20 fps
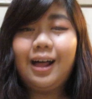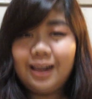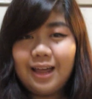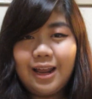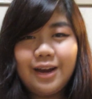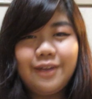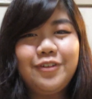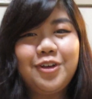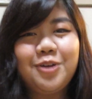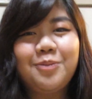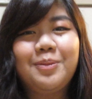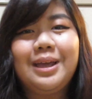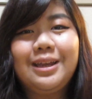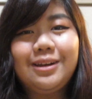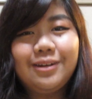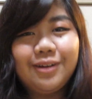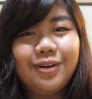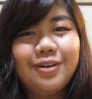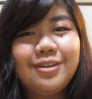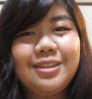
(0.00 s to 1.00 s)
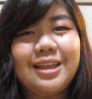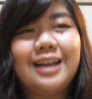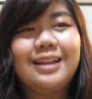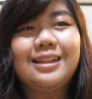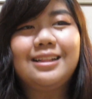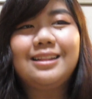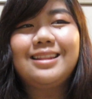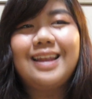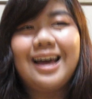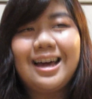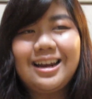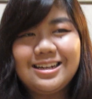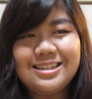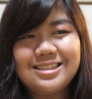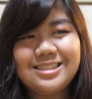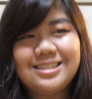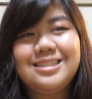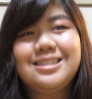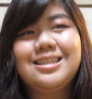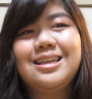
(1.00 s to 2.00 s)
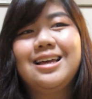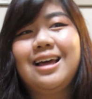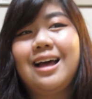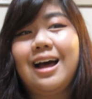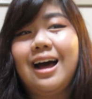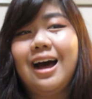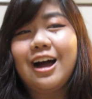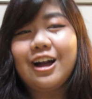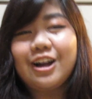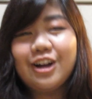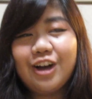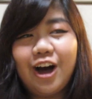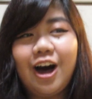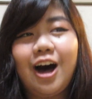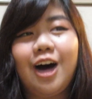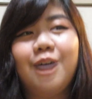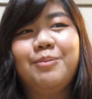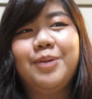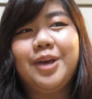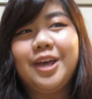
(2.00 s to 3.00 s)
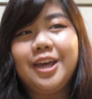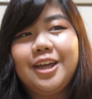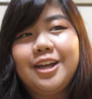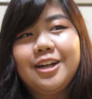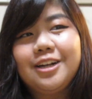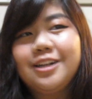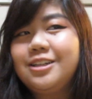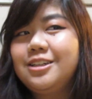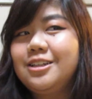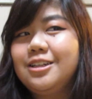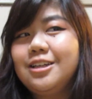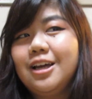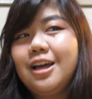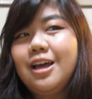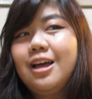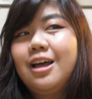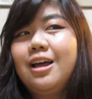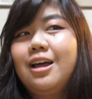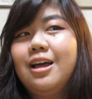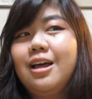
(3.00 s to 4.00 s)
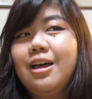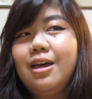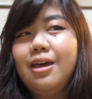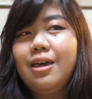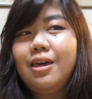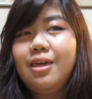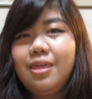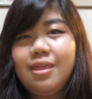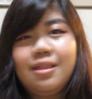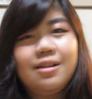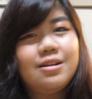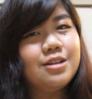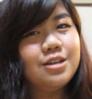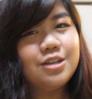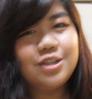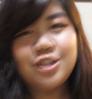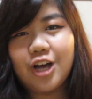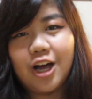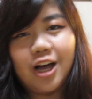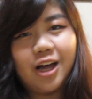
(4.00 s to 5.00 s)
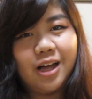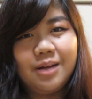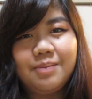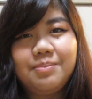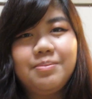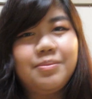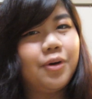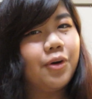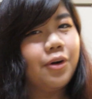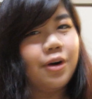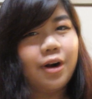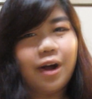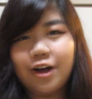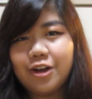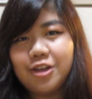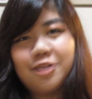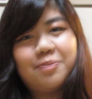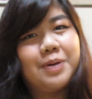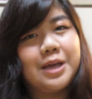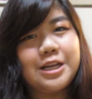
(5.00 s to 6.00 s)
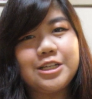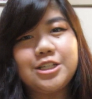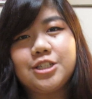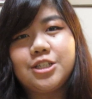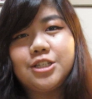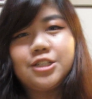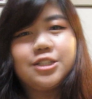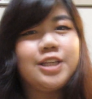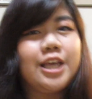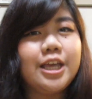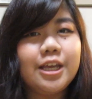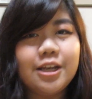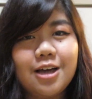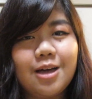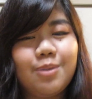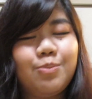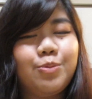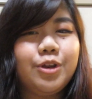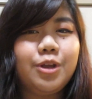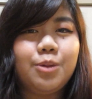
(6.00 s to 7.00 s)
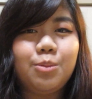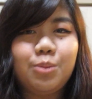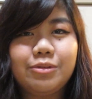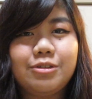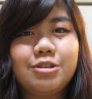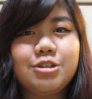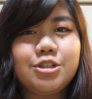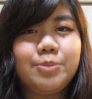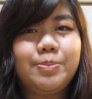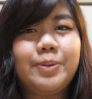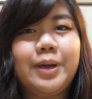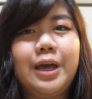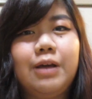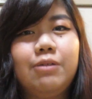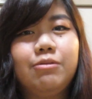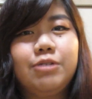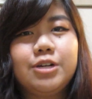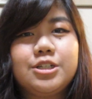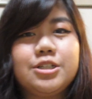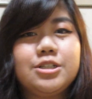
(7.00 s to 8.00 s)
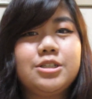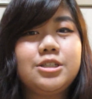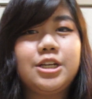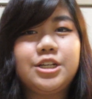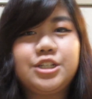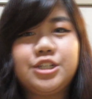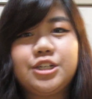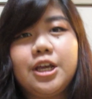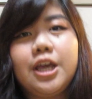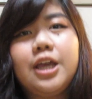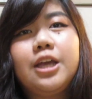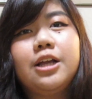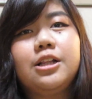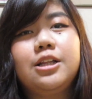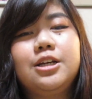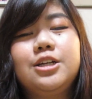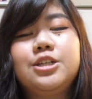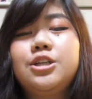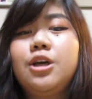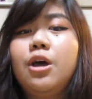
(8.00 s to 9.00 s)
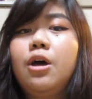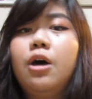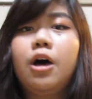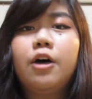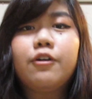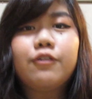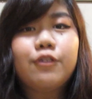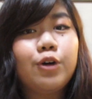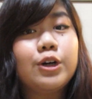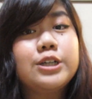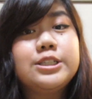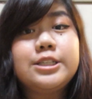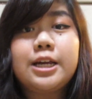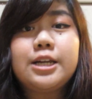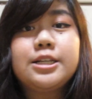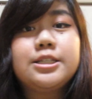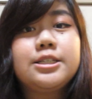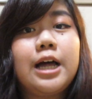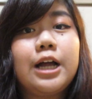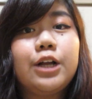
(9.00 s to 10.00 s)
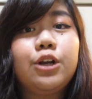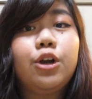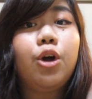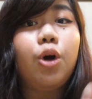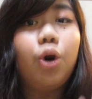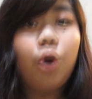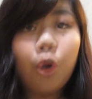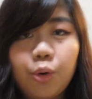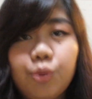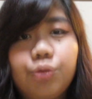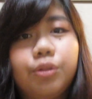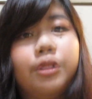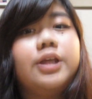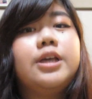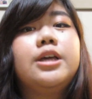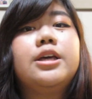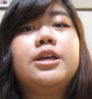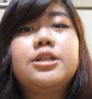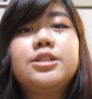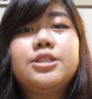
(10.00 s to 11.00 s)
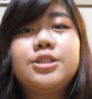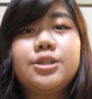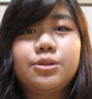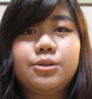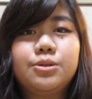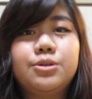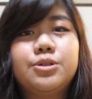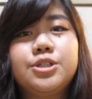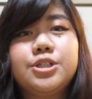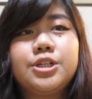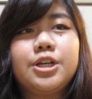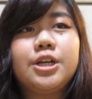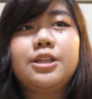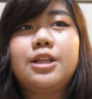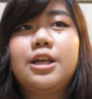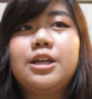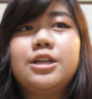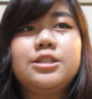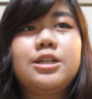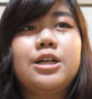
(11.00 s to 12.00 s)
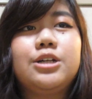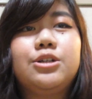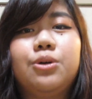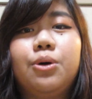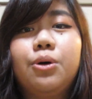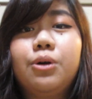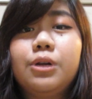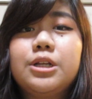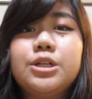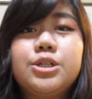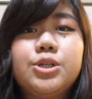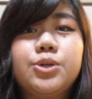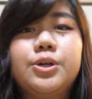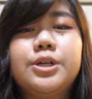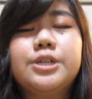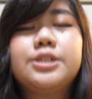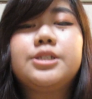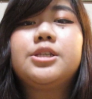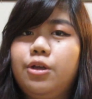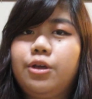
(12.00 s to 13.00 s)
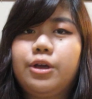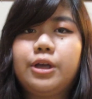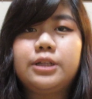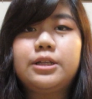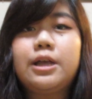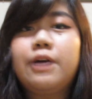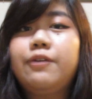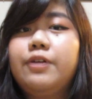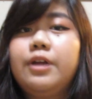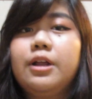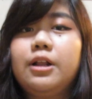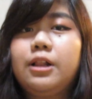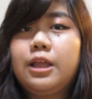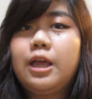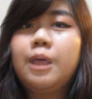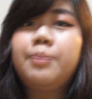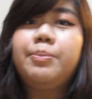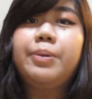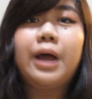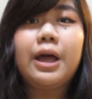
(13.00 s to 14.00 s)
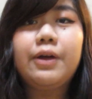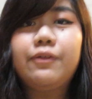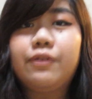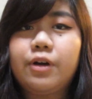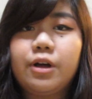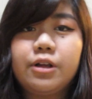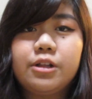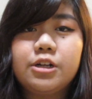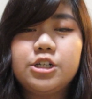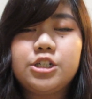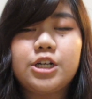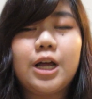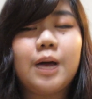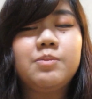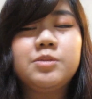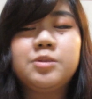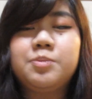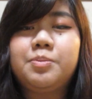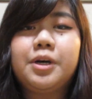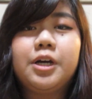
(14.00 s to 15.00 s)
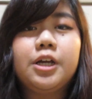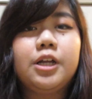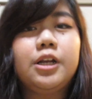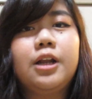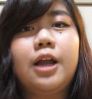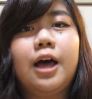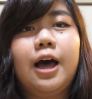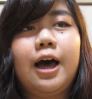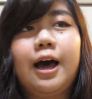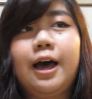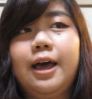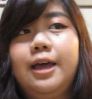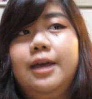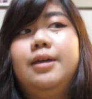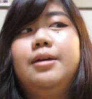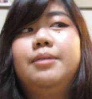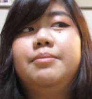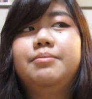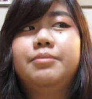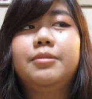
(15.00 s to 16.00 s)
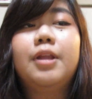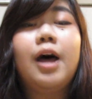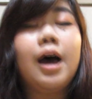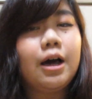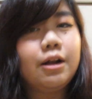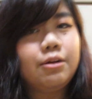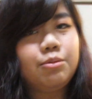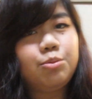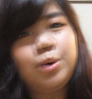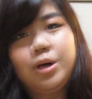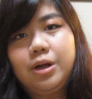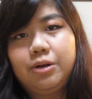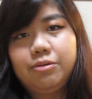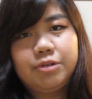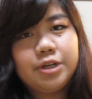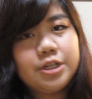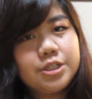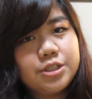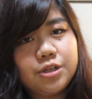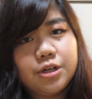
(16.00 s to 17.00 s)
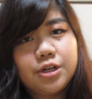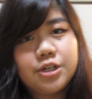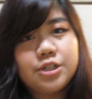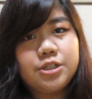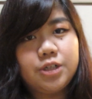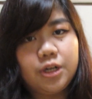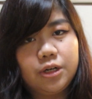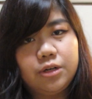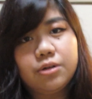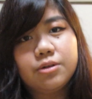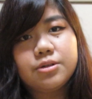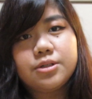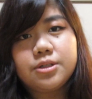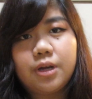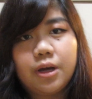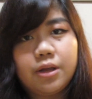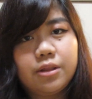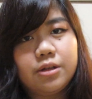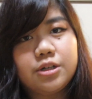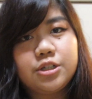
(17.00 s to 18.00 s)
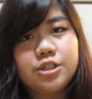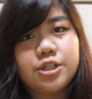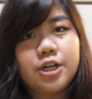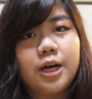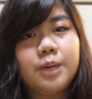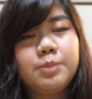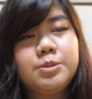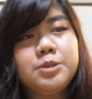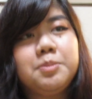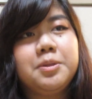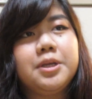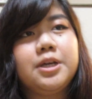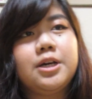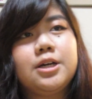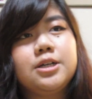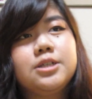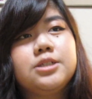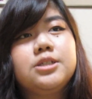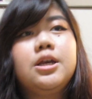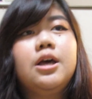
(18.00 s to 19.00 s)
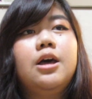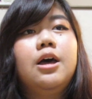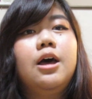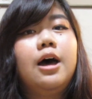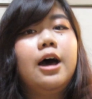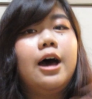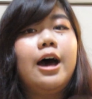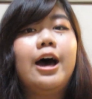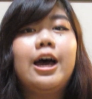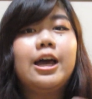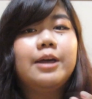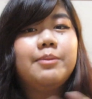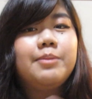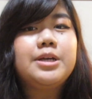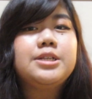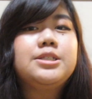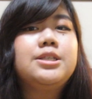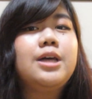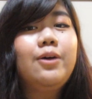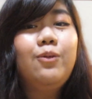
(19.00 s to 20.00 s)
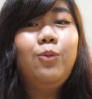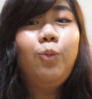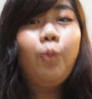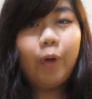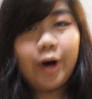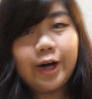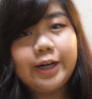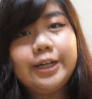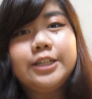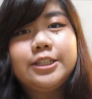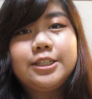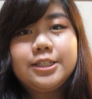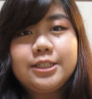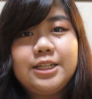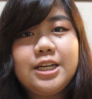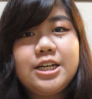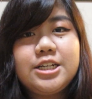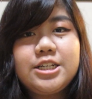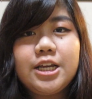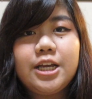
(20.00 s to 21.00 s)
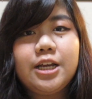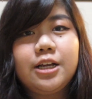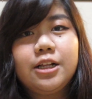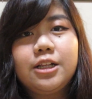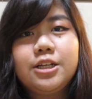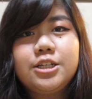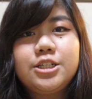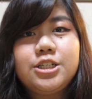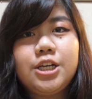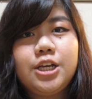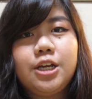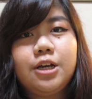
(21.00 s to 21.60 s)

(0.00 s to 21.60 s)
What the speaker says: A lot of you may know that that is a common job or occupation to take up when you move to Japan, which is teaching English. Of course, that is not your only solution, that is not your only choice. You can definitely apply for other jobs, but I'm not well researched on those other jobs because I myself wanted to teach English